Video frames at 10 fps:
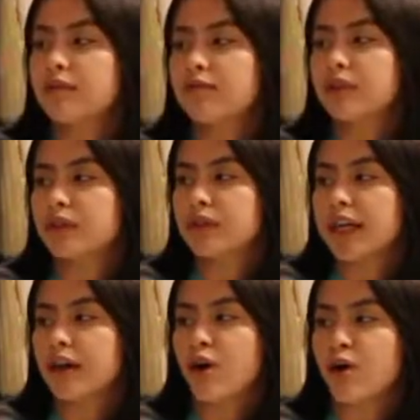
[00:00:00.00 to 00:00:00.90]
Where they're
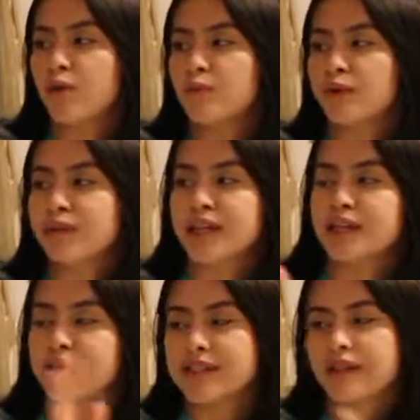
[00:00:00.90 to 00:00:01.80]
like, oh, Puerto Ricans
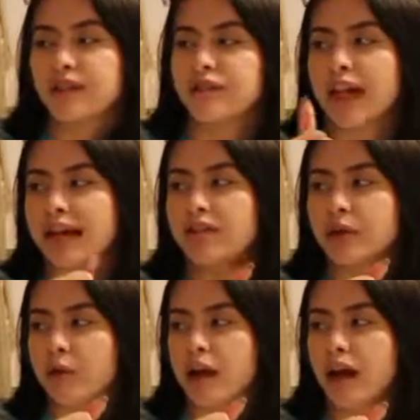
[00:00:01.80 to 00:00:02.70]
always have their flag
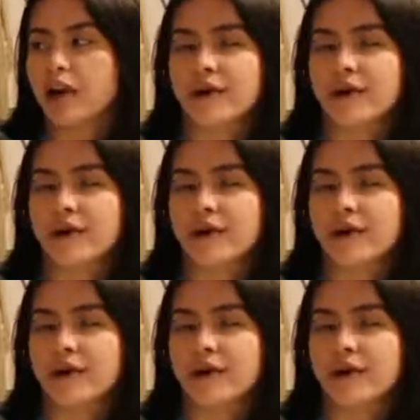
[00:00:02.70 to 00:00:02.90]
everywhere. How do